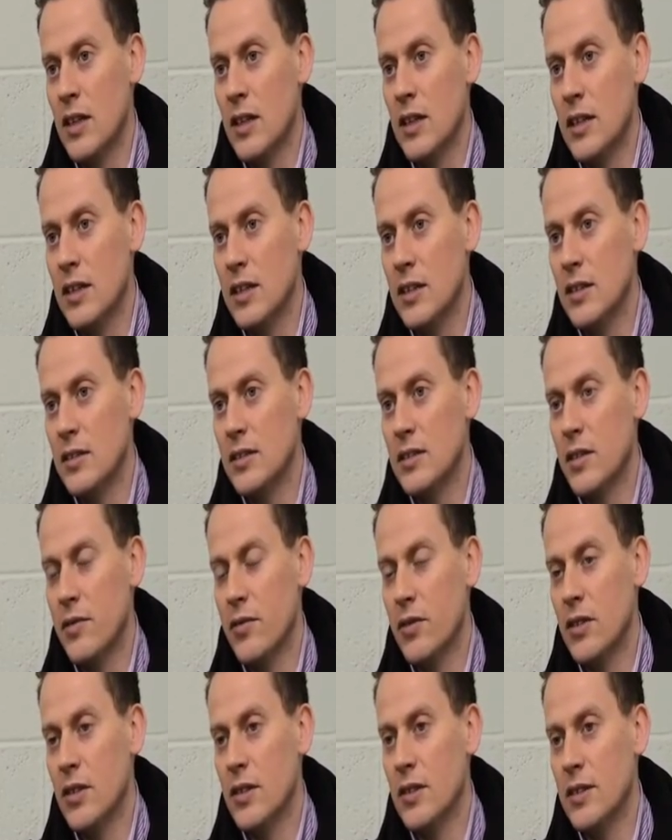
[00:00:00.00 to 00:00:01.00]
uh,
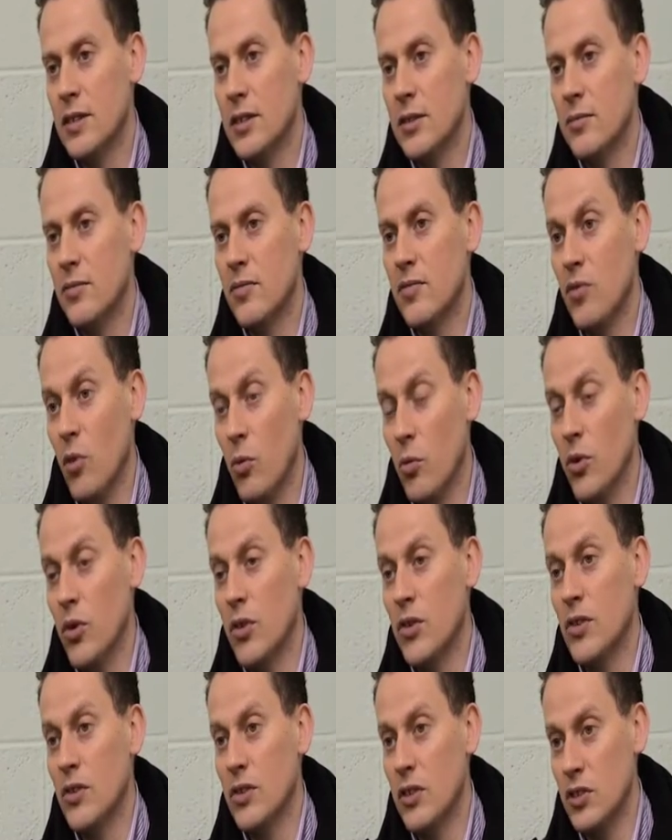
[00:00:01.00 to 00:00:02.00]
different um,
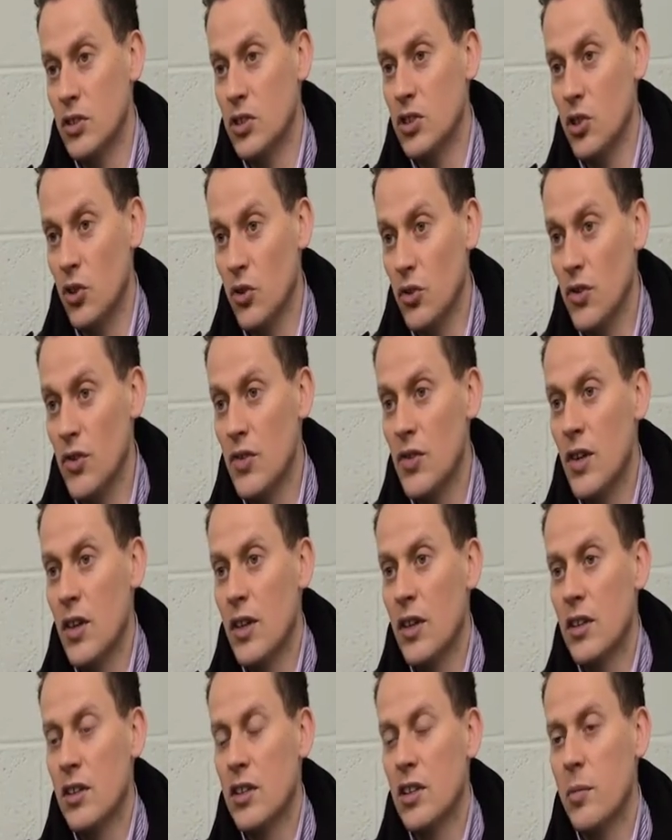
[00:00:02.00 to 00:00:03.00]
footworks and, and shots
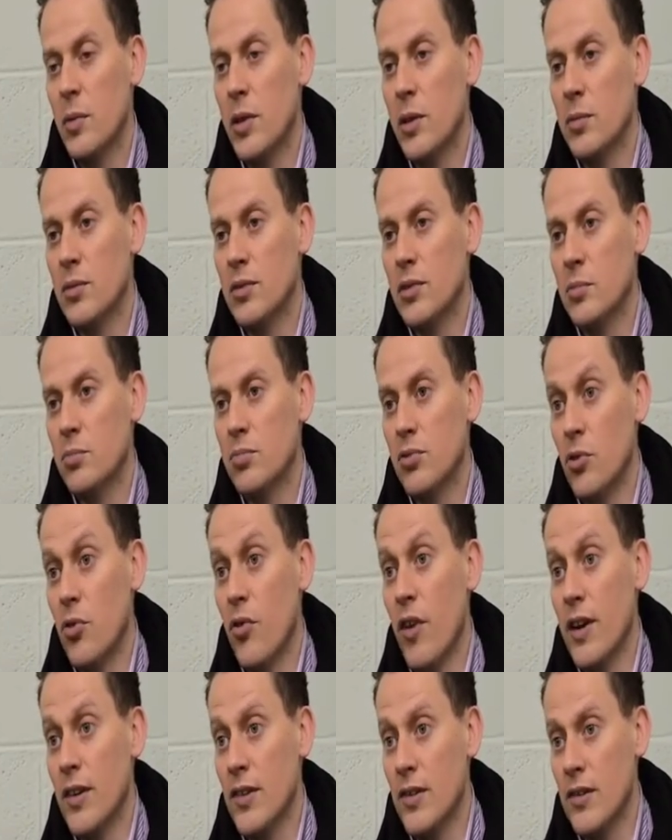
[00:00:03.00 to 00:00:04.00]
to be able to
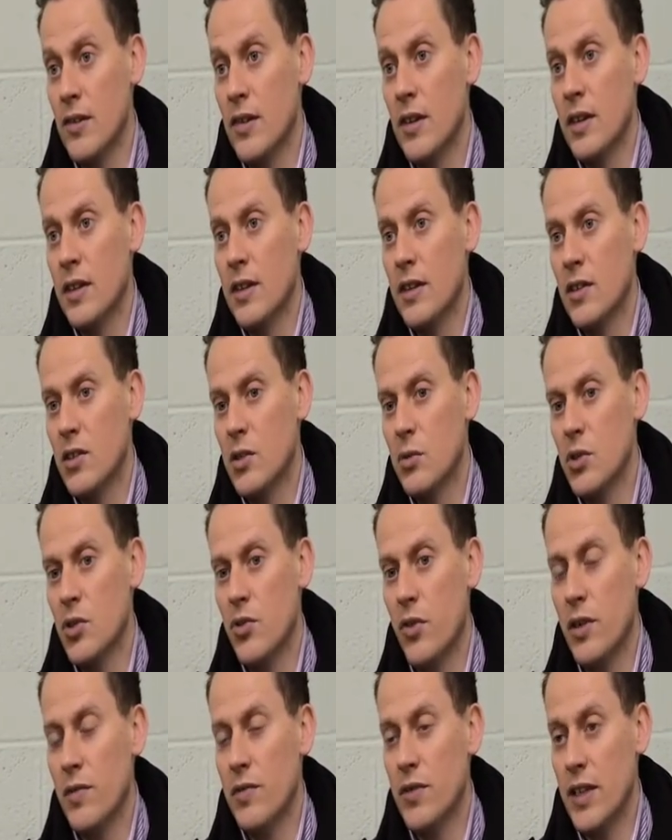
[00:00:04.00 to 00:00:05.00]
progress. So it's
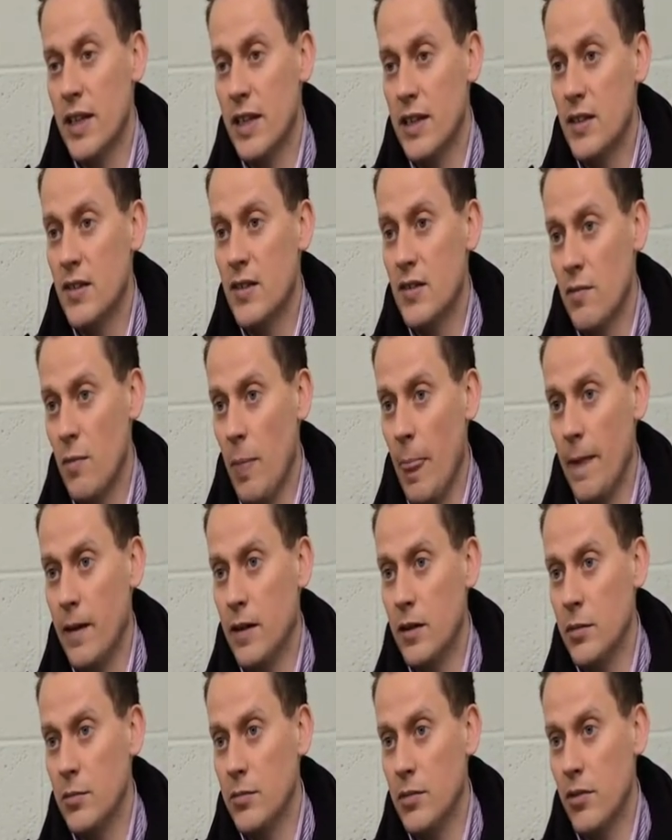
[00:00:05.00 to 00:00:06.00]
great for kids.
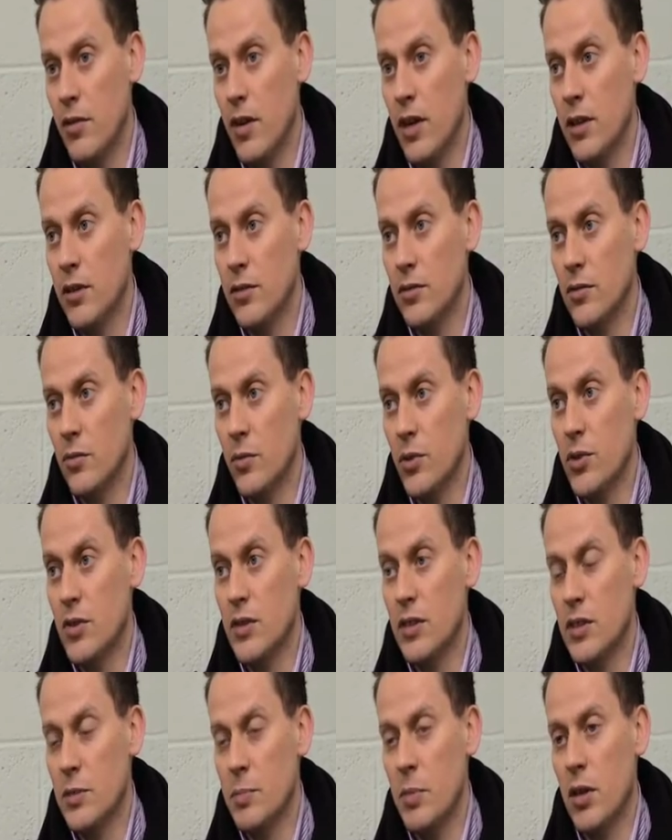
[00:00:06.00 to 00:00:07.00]
Um, around we use
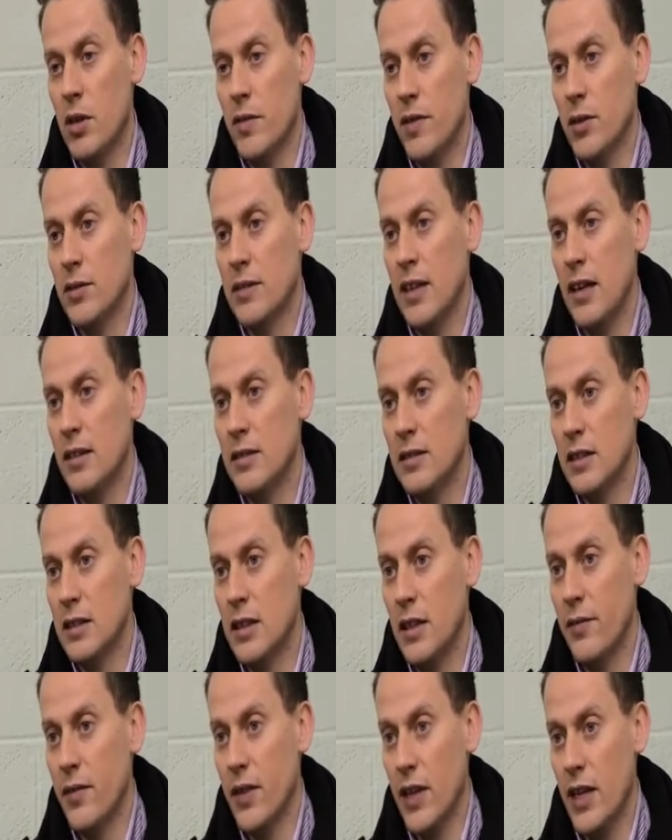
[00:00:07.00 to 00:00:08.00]
it as part of our talent
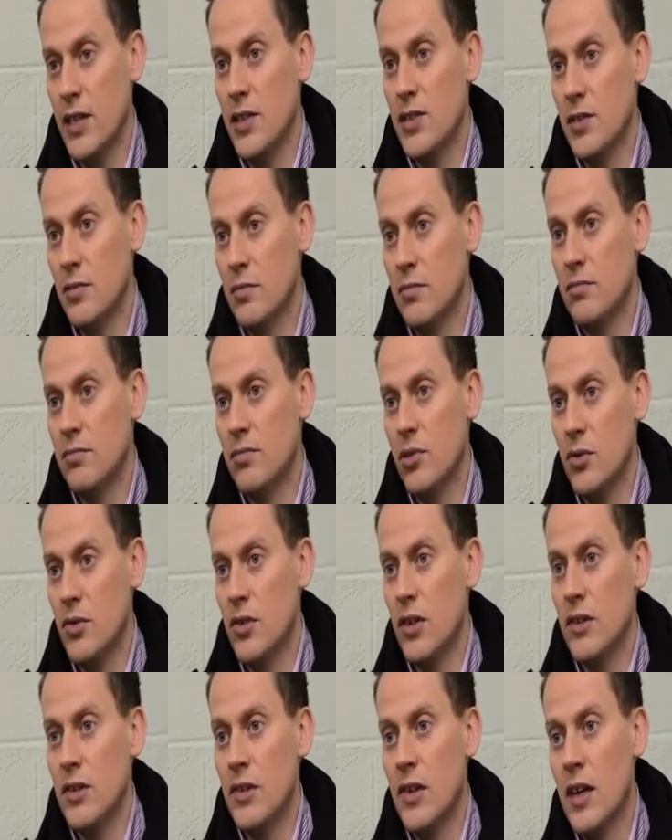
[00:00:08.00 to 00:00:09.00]
identification
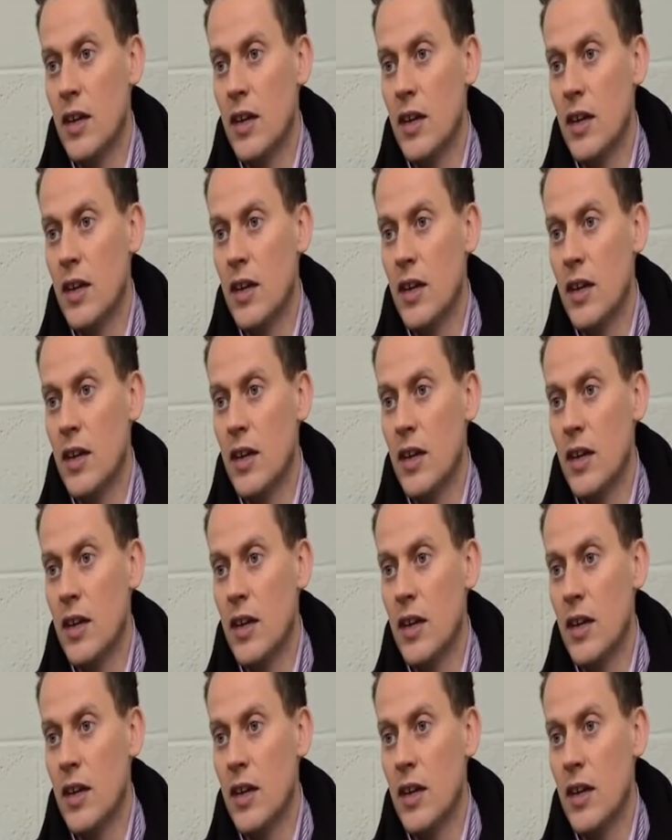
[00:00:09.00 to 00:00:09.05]
process.